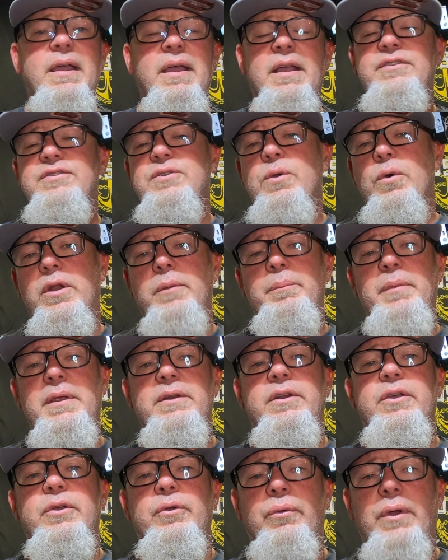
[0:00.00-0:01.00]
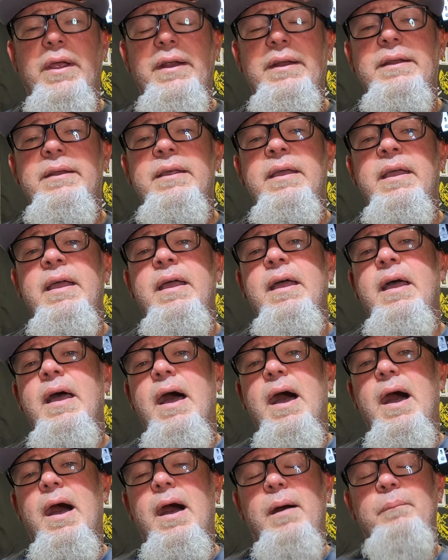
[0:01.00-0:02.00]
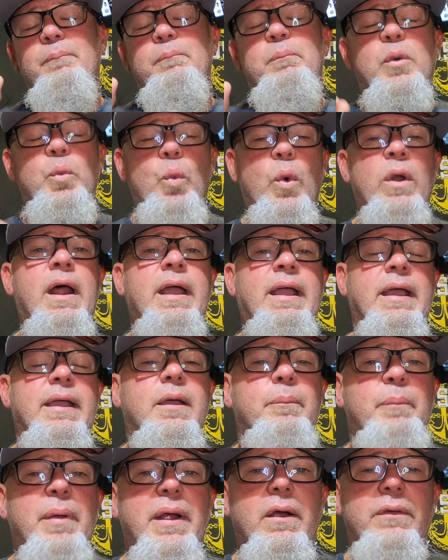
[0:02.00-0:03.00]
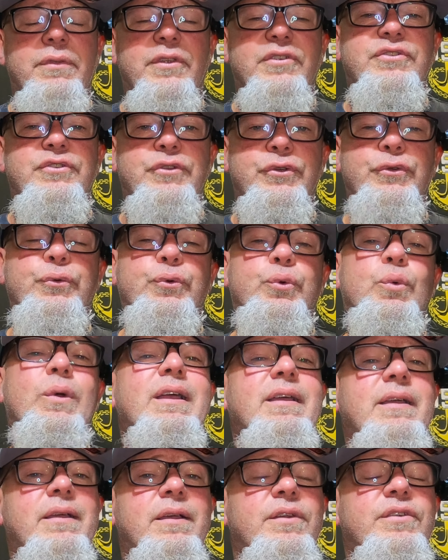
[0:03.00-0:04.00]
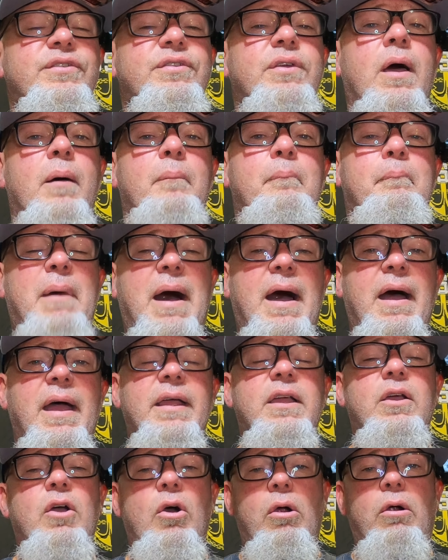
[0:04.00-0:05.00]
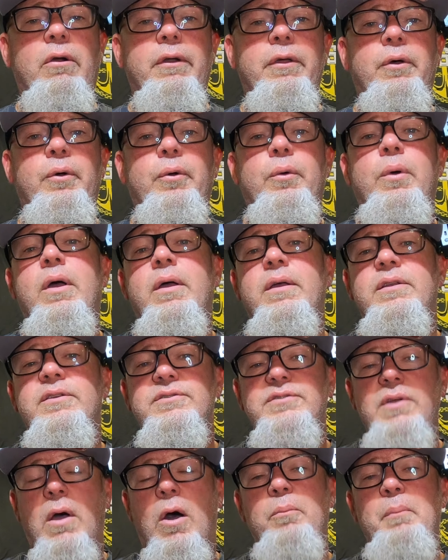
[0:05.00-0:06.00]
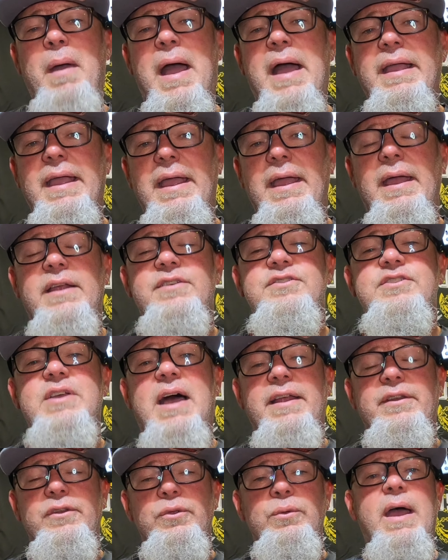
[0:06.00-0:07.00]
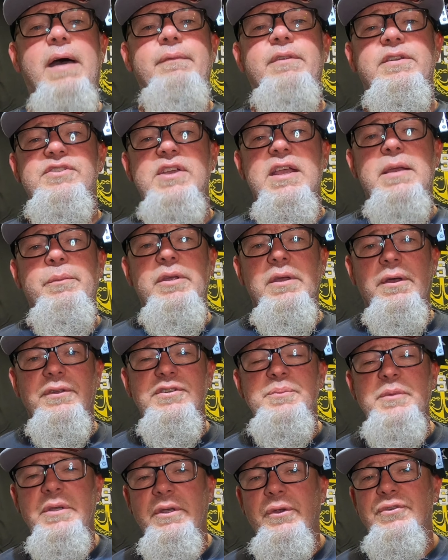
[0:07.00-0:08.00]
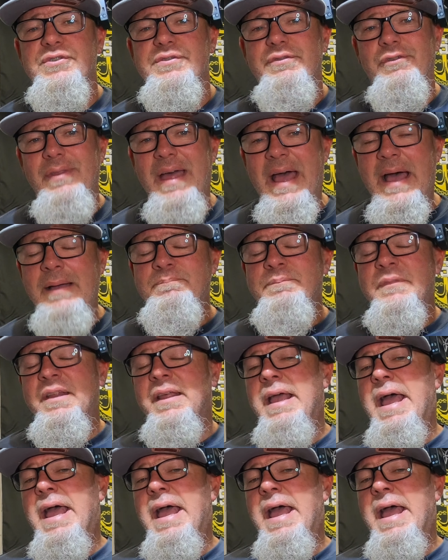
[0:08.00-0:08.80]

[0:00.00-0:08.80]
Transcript: it's going to be degraded. But what I can compare this to is my Cardo TalkPack Edge. I do have the JBL speakers for that,